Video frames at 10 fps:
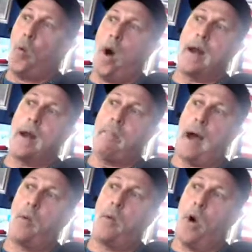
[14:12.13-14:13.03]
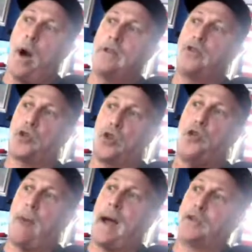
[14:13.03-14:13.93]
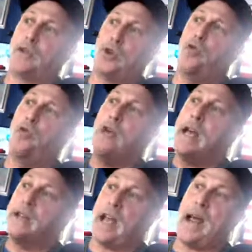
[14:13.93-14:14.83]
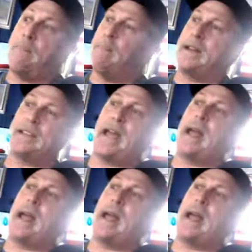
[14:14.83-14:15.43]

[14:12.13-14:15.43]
1 by 1, 2 by 2, 10 by 10,